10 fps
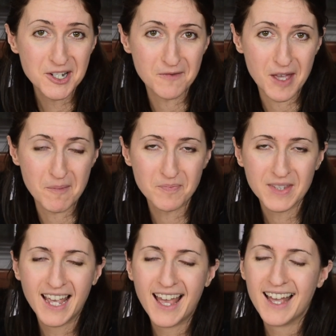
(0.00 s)
each of them.
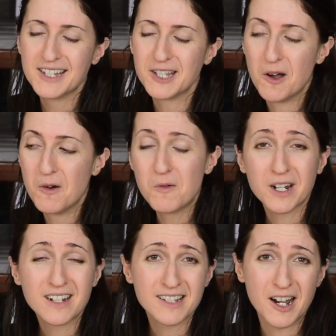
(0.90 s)
So we're
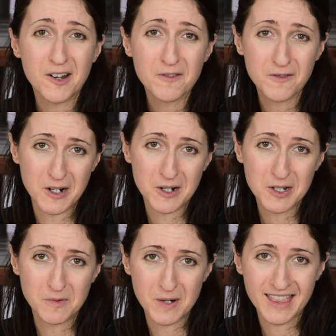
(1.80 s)
going to start
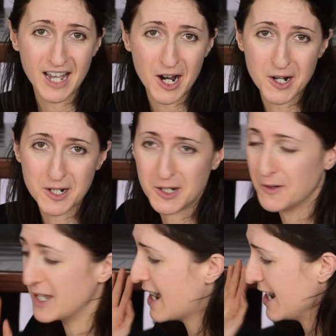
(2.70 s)
first with our
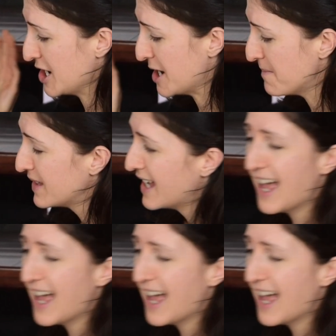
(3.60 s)
Stokey high chair,